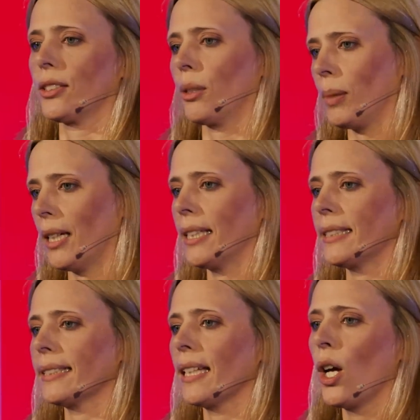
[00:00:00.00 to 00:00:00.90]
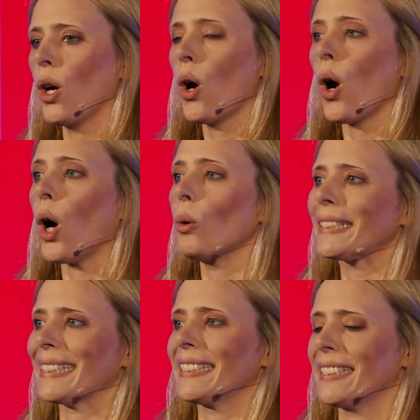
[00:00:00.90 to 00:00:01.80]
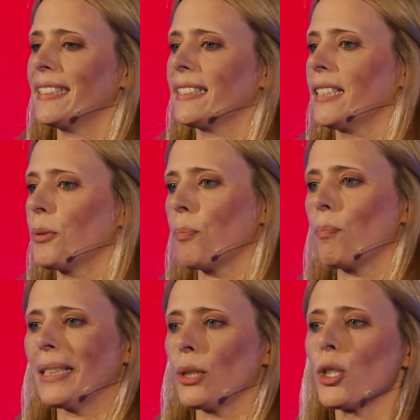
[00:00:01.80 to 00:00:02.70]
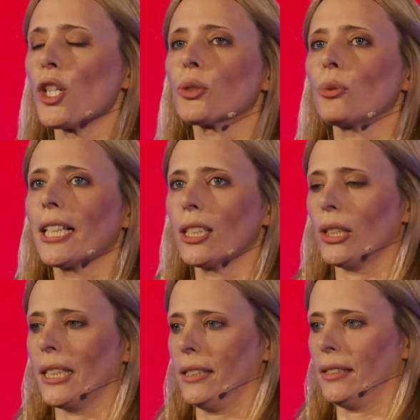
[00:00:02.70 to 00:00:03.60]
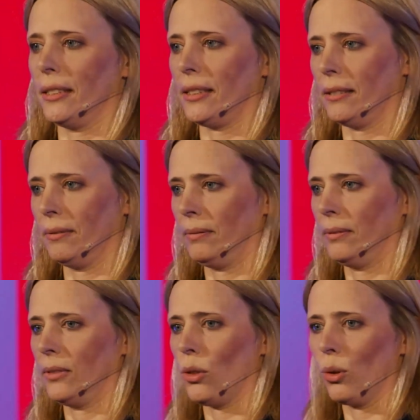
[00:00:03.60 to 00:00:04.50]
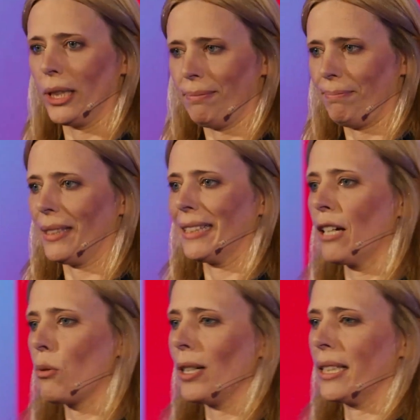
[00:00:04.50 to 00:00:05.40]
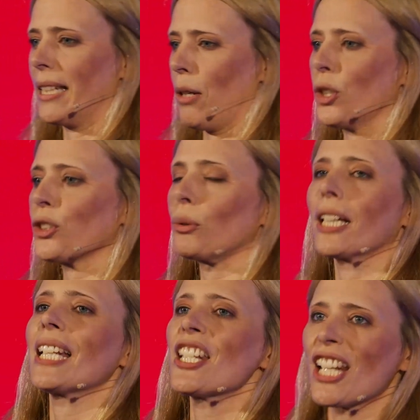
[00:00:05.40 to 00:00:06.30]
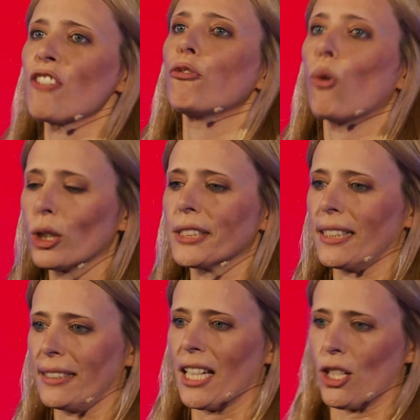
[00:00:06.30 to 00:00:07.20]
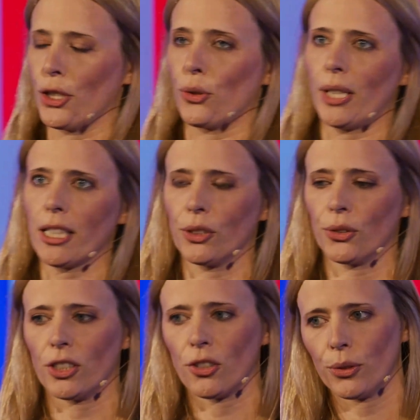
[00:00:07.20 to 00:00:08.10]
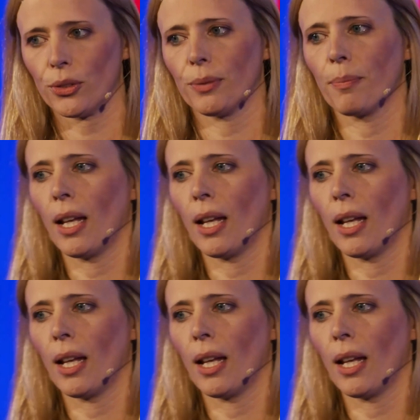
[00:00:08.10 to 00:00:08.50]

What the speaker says: as compliance always existed, but they were not regulated. Or there was no regulation that forced us actually to tackle those issues.